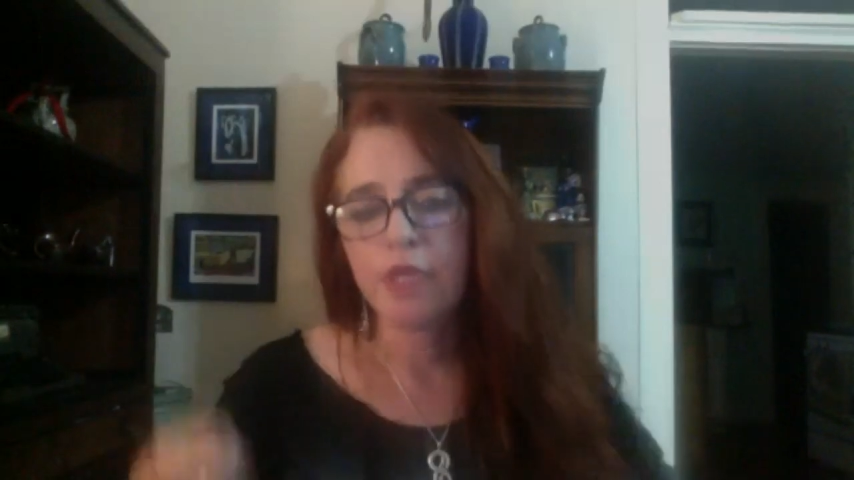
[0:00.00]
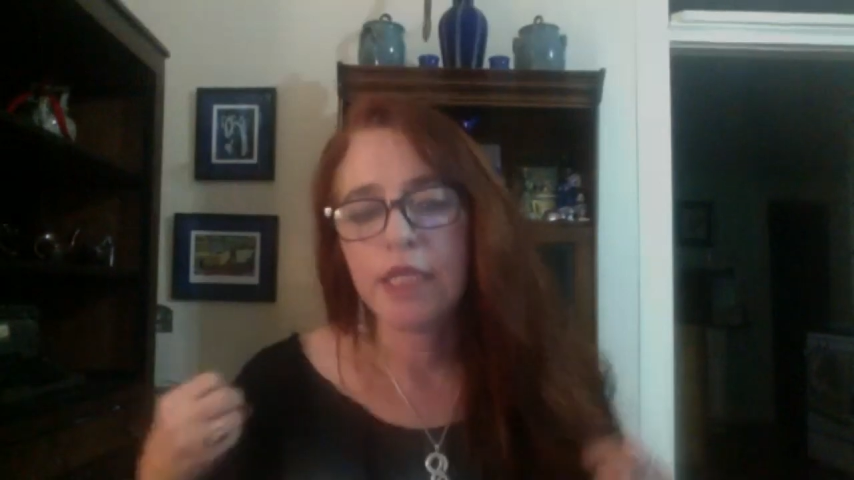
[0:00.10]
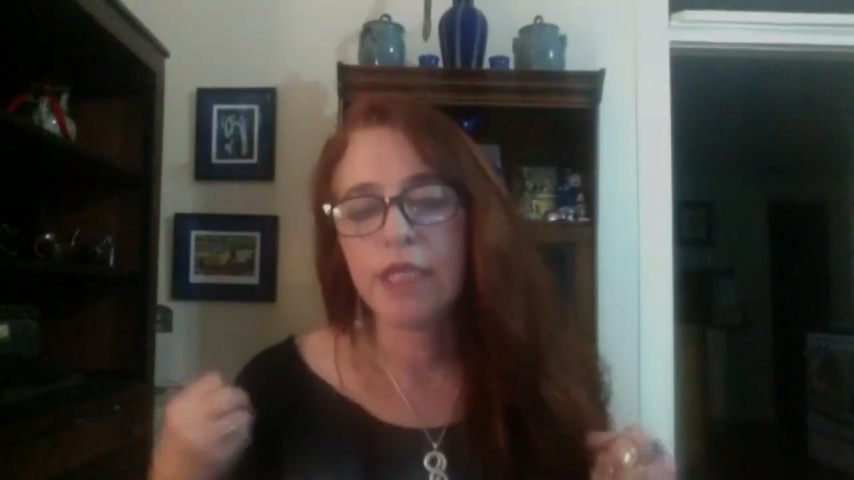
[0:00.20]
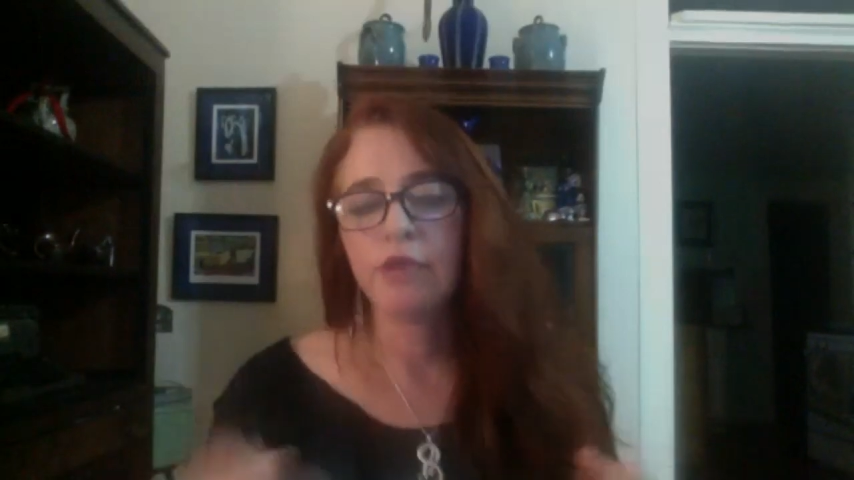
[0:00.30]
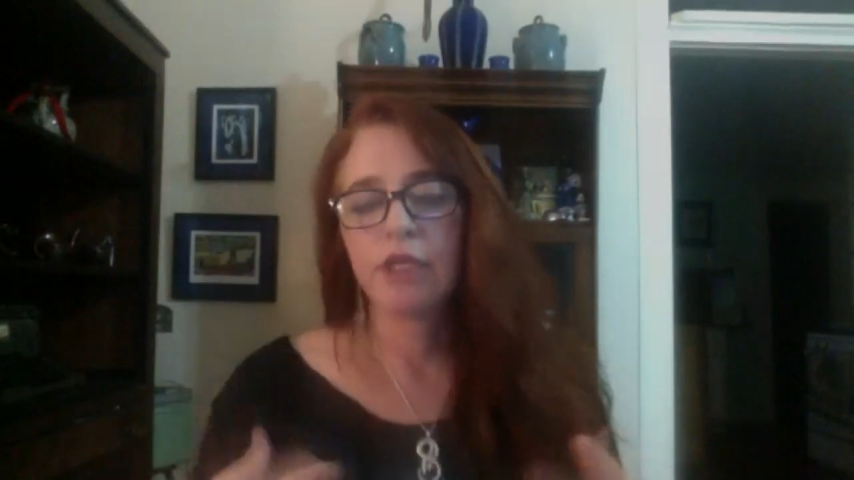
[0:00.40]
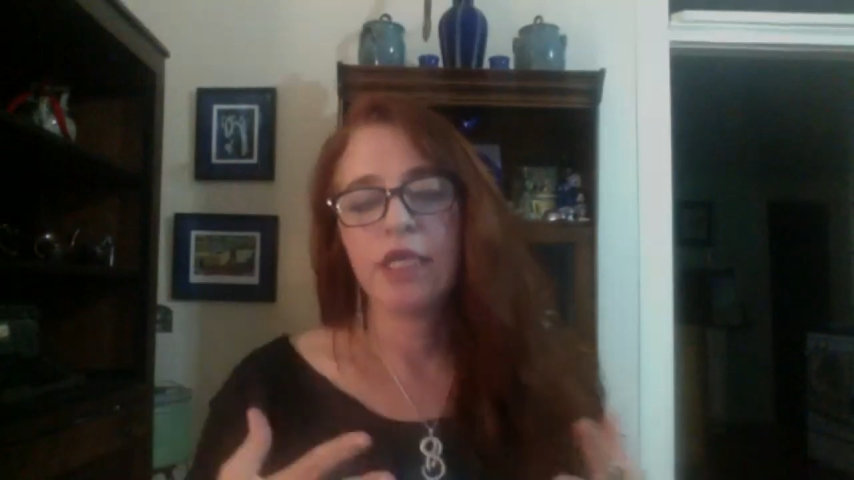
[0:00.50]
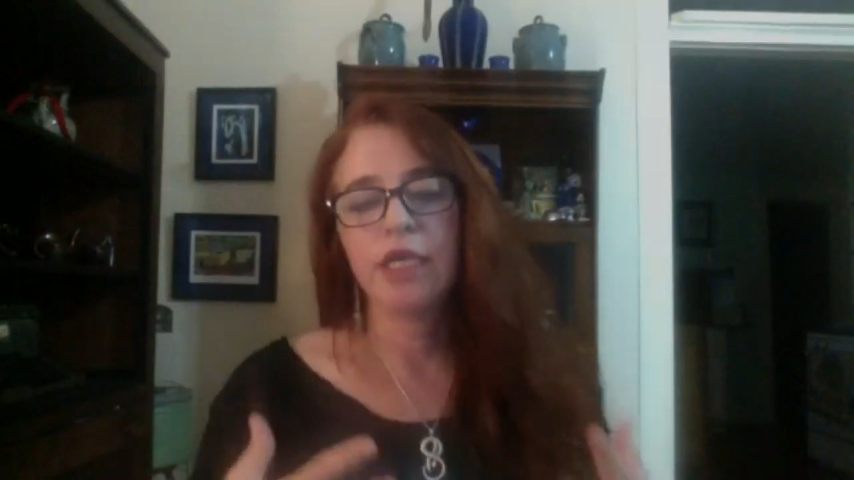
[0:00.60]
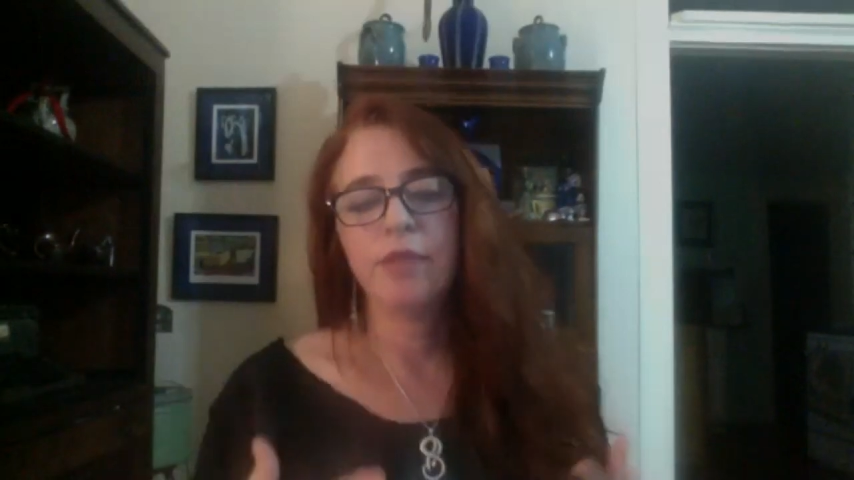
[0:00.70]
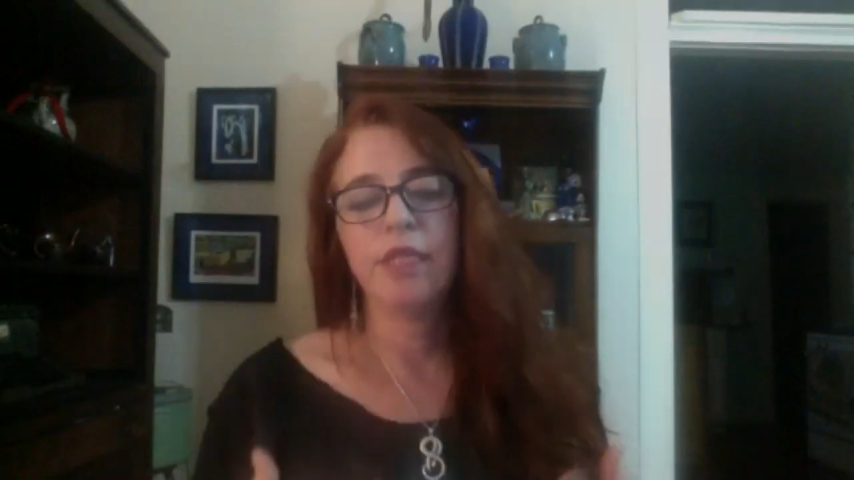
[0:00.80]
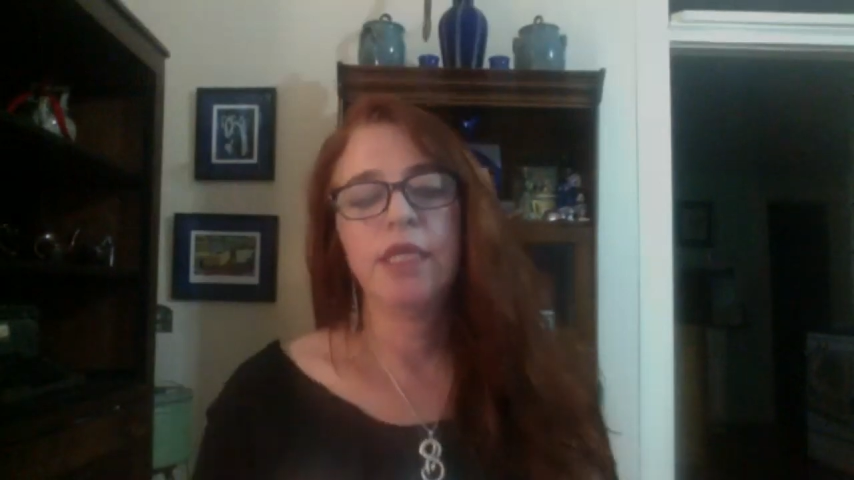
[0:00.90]
and they would
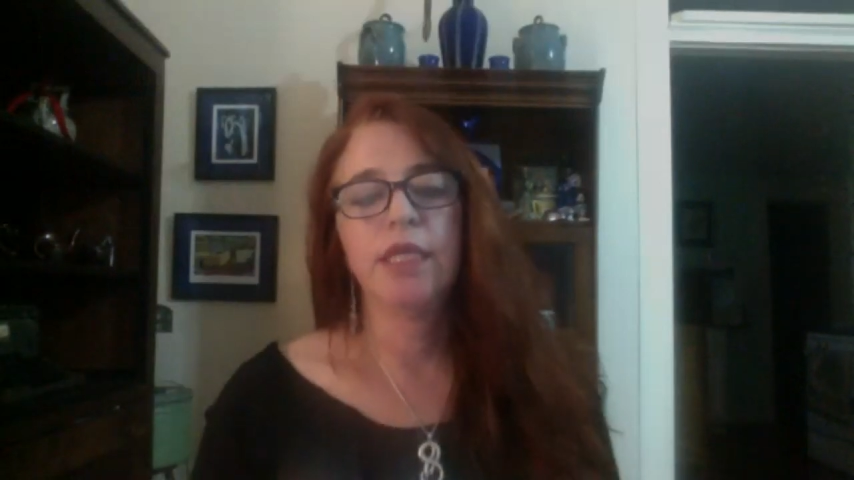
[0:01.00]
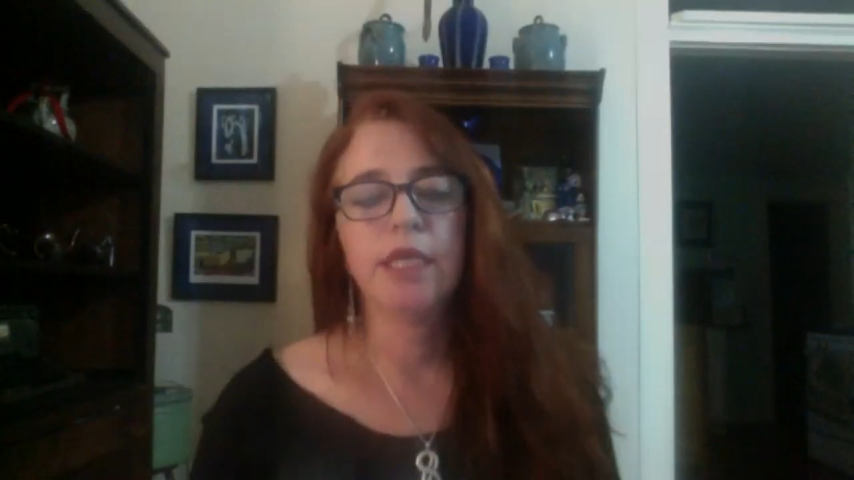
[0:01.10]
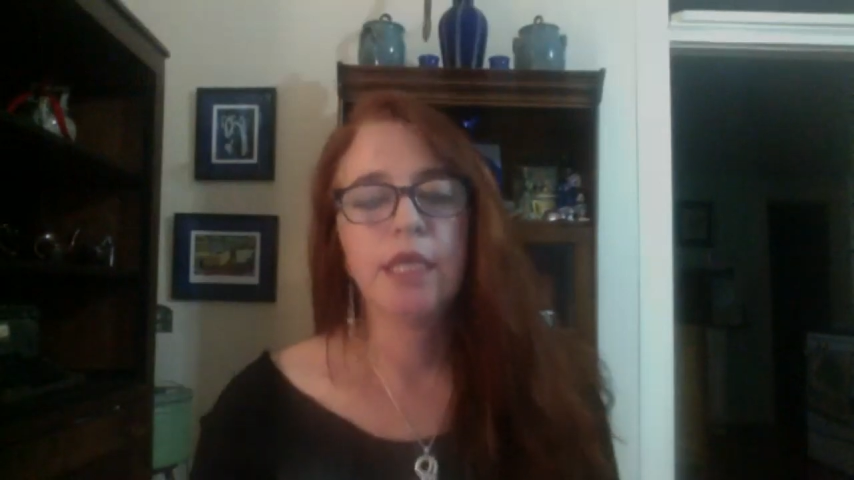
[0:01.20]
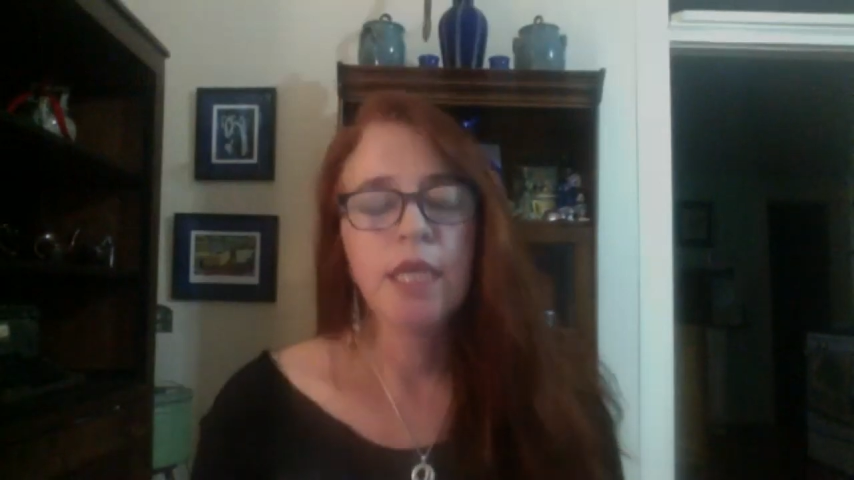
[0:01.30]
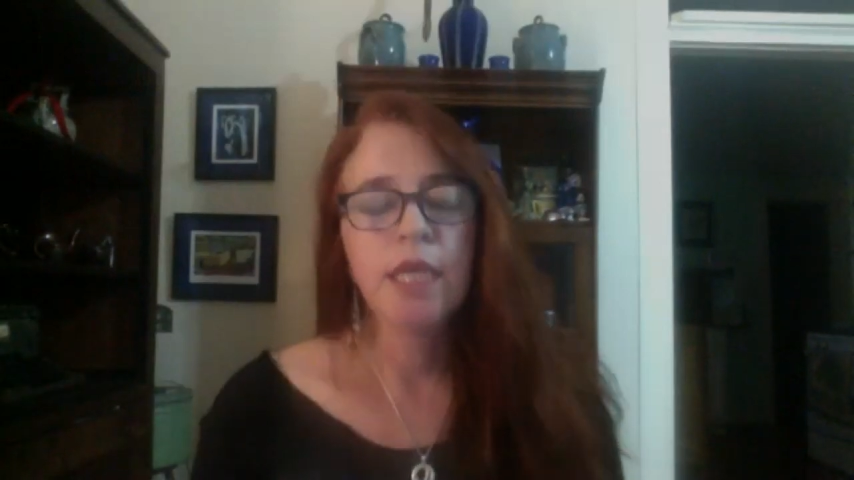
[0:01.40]
come in, and